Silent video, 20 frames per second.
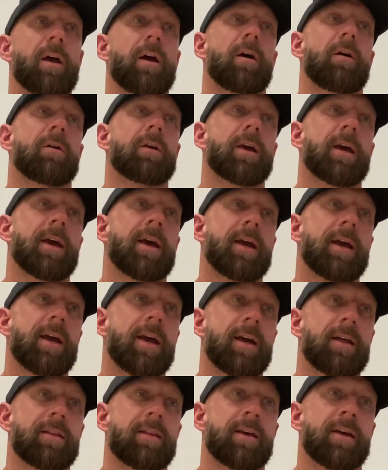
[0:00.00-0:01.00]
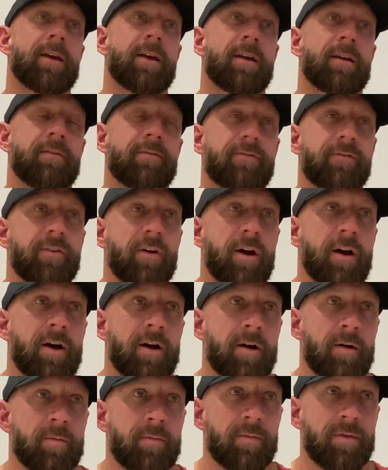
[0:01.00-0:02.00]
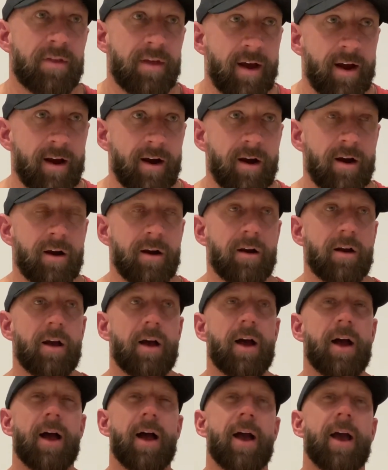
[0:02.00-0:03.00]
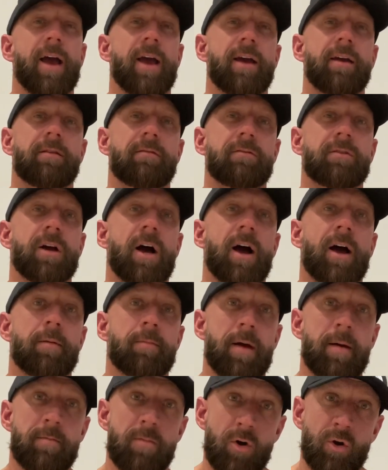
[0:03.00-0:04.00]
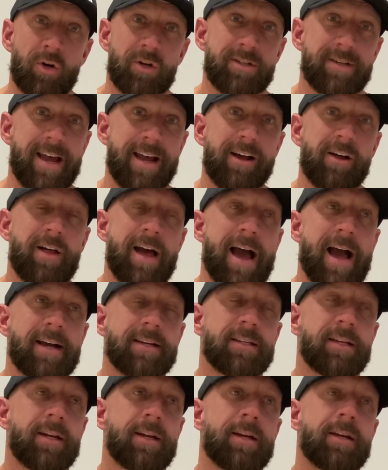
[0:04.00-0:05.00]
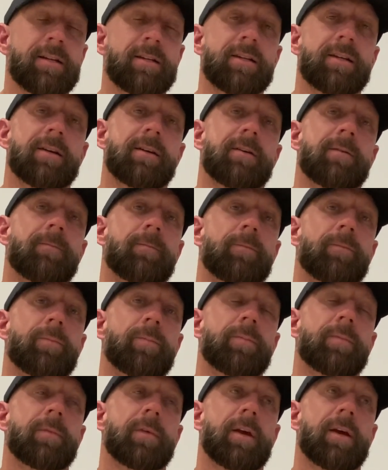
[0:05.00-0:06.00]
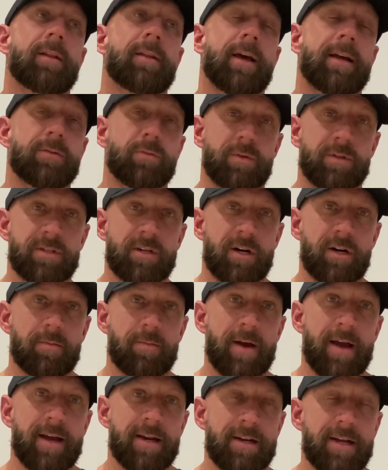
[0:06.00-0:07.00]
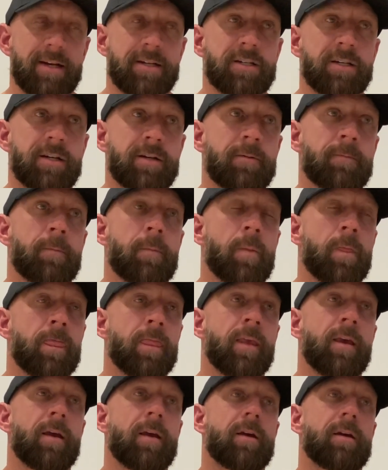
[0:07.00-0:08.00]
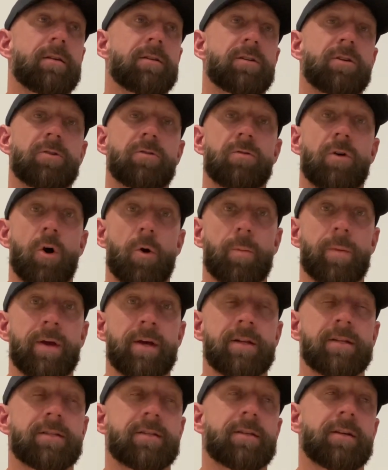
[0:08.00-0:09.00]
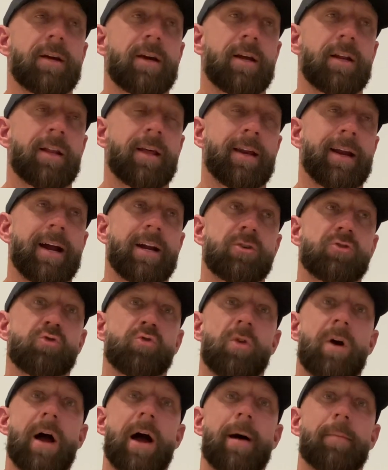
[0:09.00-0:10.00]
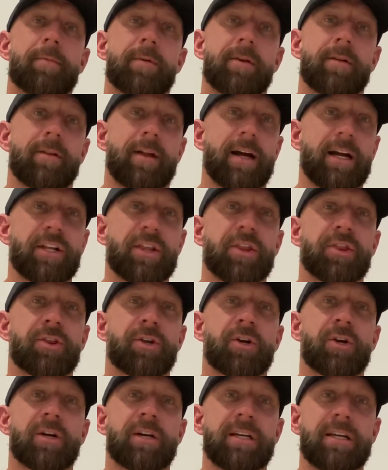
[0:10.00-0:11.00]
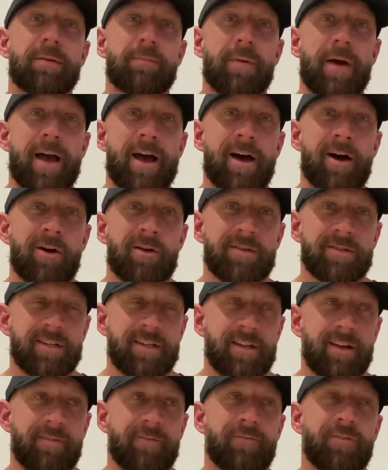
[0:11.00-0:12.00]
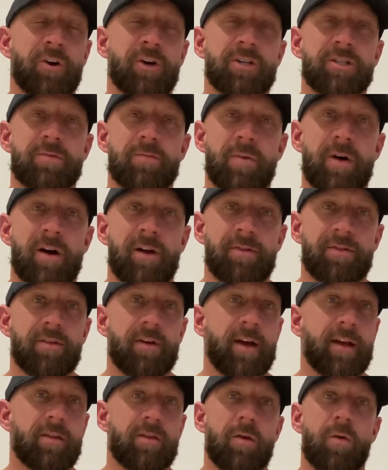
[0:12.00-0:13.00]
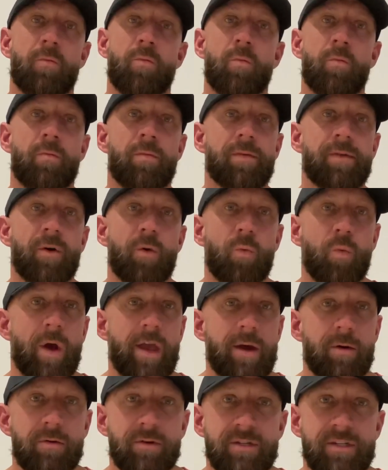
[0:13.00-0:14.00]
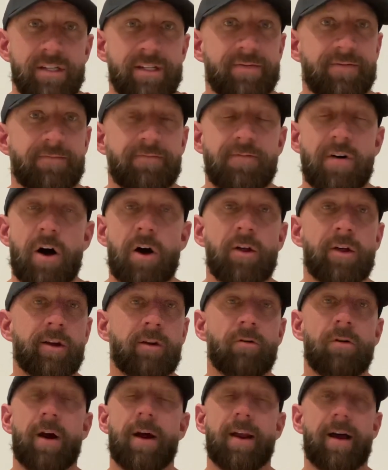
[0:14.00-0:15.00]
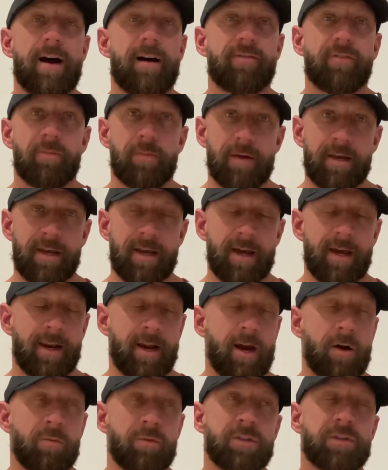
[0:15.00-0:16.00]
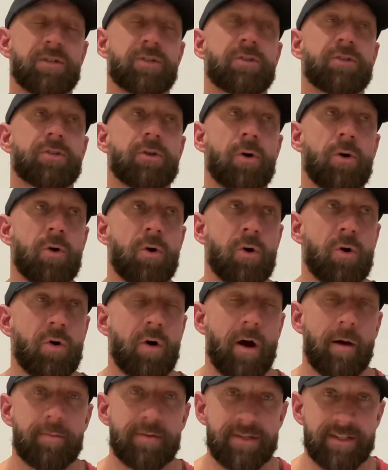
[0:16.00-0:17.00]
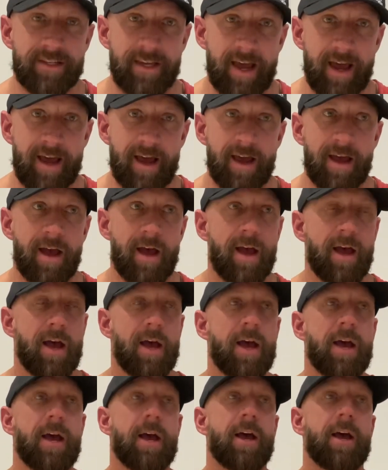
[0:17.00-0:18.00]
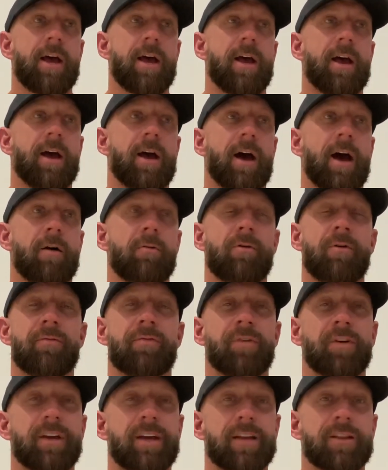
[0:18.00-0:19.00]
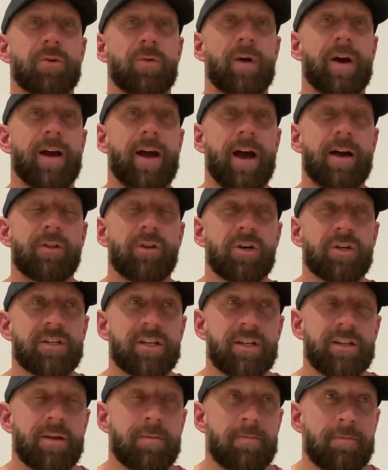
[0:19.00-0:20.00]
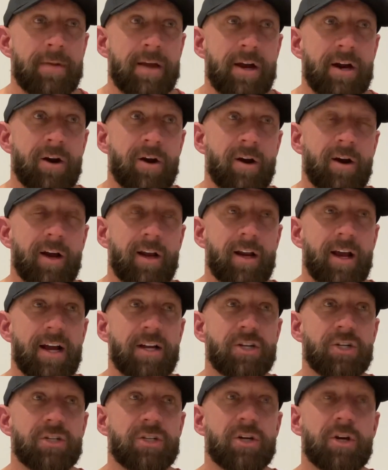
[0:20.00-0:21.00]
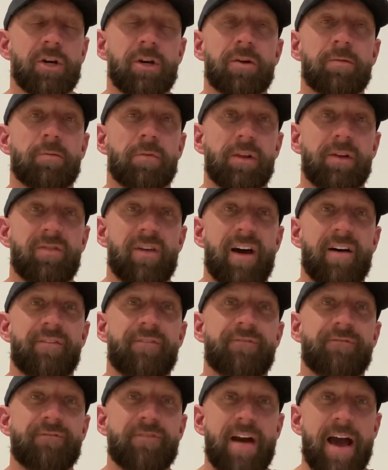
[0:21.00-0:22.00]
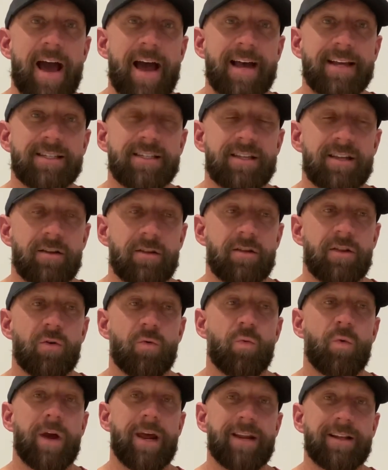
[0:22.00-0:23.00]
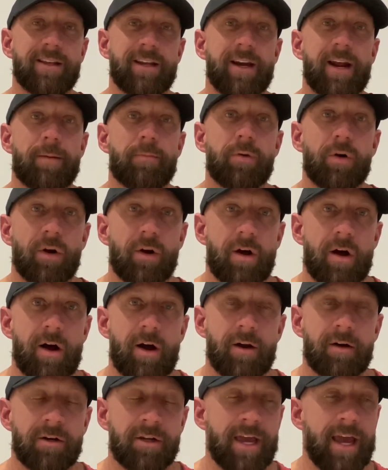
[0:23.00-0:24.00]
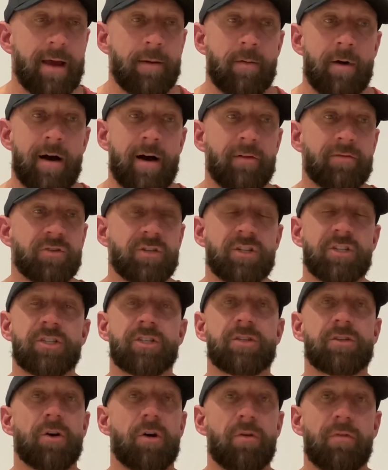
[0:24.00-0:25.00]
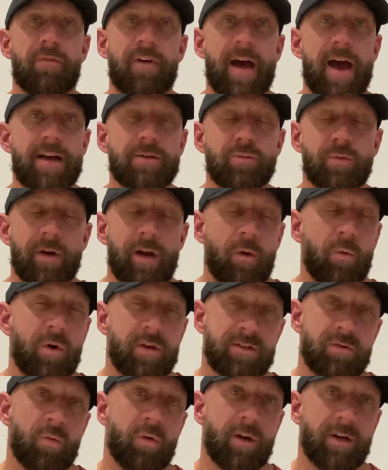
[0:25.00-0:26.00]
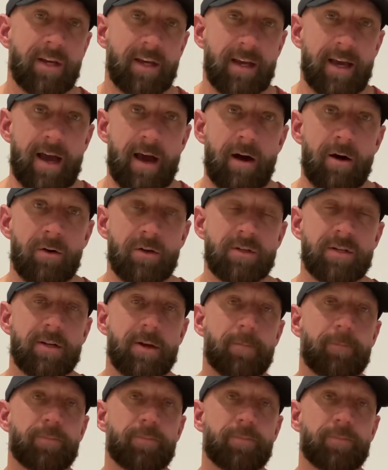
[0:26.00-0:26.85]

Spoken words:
Okay, and then from there, I got in my motorcycle accident, and that's what started my addiction to opiates. And then I dropped like 30 pounds in the first month. Like the weight was just falling right off of me, and I was so upset. I won't forget the way I looked in the mirror, and I just couldn't believe how fast the weight that I put on came off just so fast when I wasn't working out.